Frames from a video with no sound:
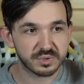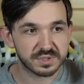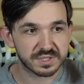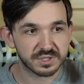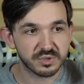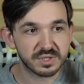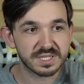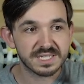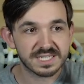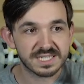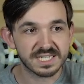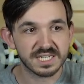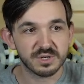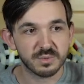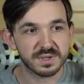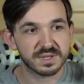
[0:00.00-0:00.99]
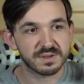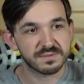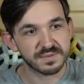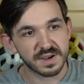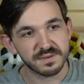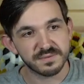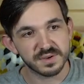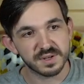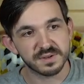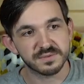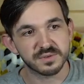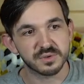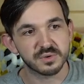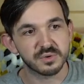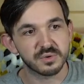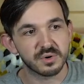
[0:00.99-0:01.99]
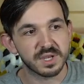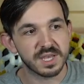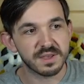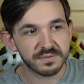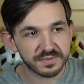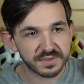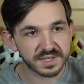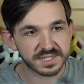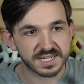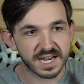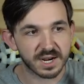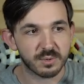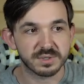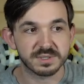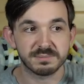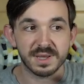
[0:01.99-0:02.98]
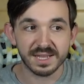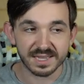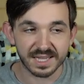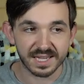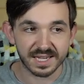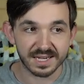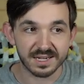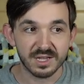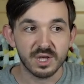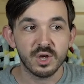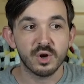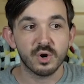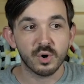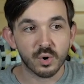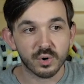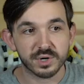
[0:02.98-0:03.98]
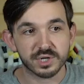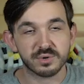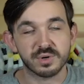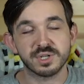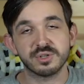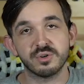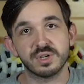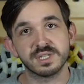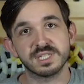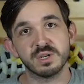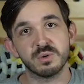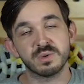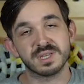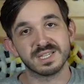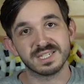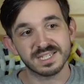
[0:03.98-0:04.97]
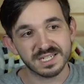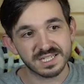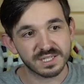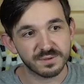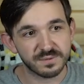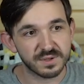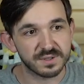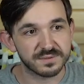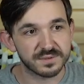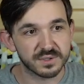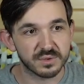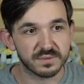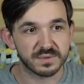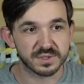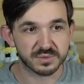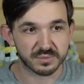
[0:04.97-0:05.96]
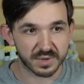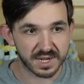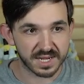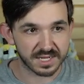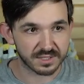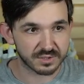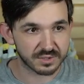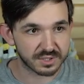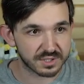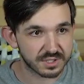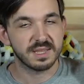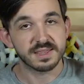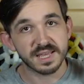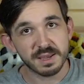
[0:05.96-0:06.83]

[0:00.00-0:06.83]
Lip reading: you can see within 5 feet of you if the attack was melee, or a creature you can see within 60 feet of you if it's ranged.